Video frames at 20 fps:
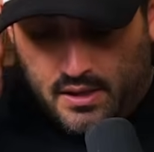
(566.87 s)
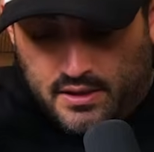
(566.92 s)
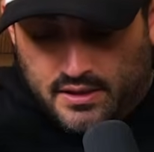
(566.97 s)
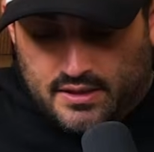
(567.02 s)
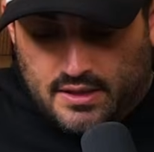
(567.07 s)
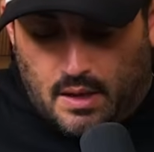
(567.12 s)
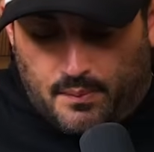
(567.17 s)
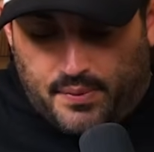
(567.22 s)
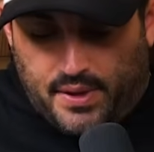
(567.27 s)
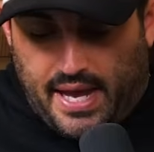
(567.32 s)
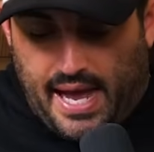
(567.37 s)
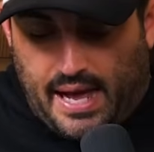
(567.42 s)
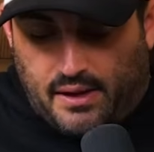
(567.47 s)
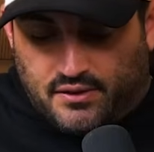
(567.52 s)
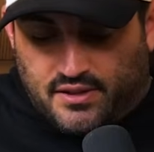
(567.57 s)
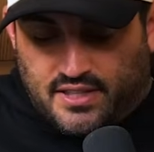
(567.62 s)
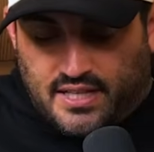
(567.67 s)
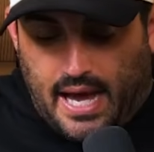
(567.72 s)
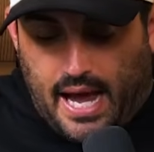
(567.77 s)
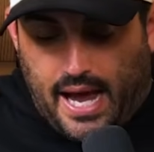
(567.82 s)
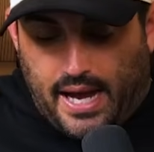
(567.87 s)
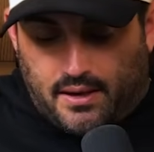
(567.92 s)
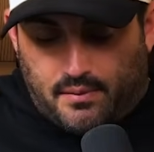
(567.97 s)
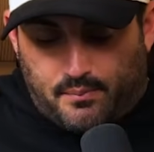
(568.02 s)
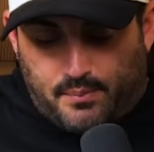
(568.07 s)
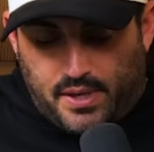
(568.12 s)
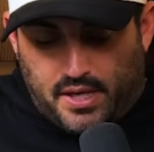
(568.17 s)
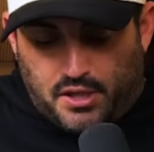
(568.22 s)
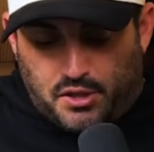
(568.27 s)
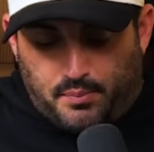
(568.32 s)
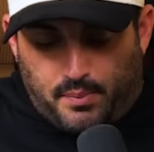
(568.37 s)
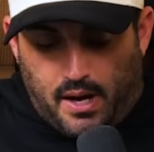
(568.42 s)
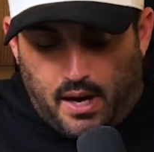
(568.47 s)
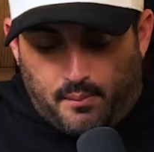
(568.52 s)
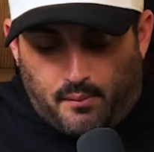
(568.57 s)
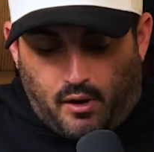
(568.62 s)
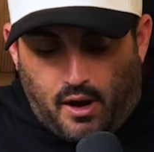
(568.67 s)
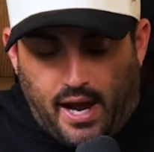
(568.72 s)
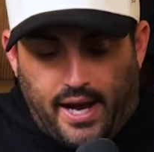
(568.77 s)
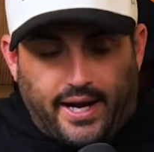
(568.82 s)
Something outside, beach
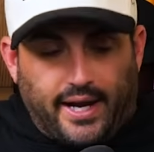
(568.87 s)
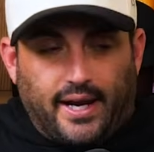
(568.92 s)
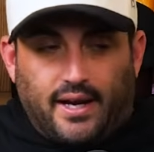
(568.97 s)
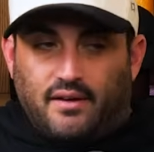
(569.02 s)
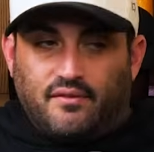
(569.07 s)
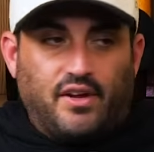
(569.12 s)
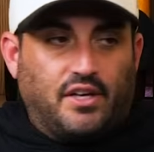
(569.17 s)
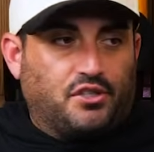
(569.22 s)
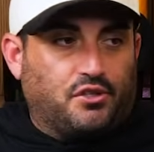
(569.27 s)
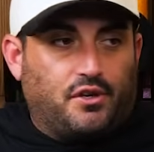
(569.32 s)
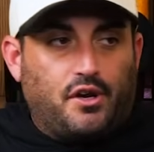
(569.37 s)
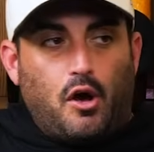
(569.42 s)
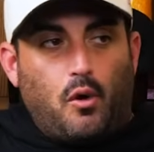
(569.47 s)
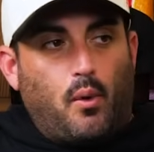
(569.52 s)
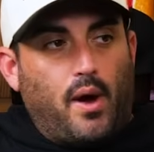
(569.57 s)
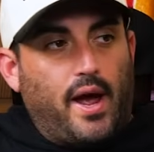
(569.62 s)
bum or hiking adventure. No